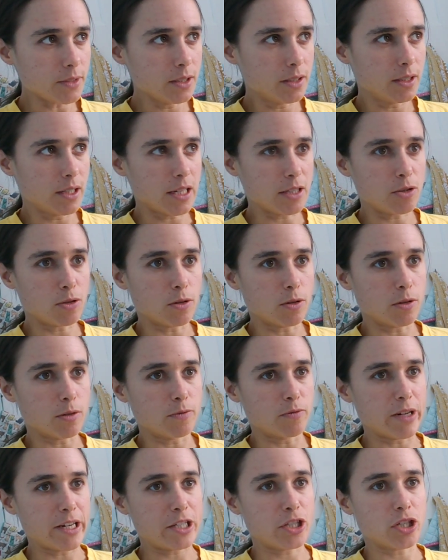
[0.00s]
Unless
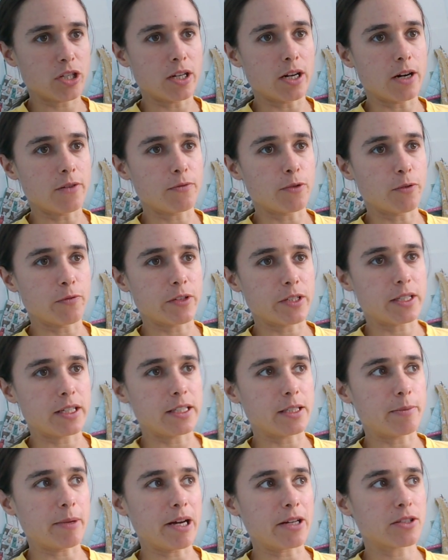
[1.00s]
you're rich enough,
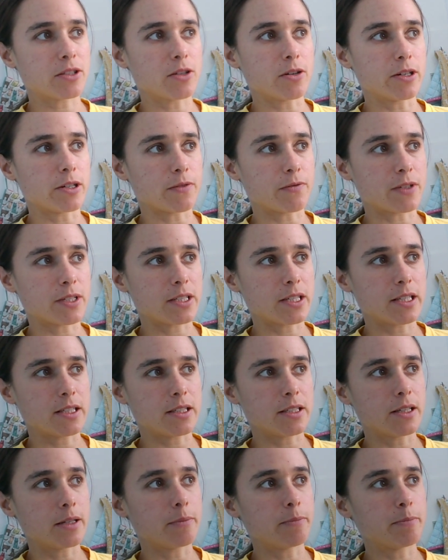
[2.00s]
obviously, to be outside of the
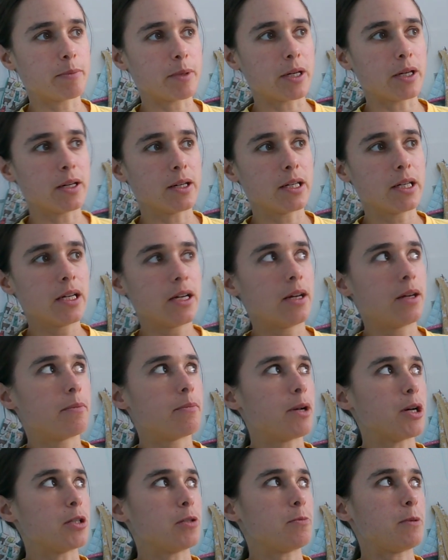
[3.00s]
system, but
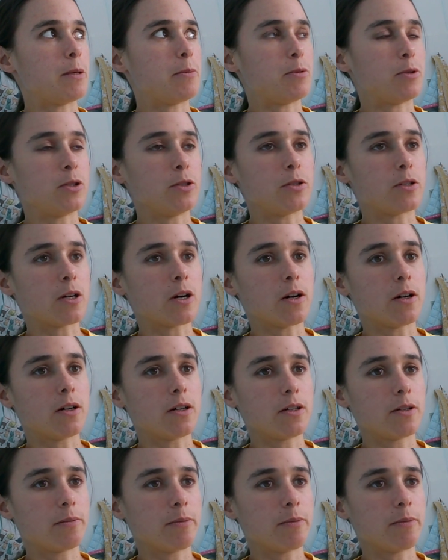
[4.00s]
most people who are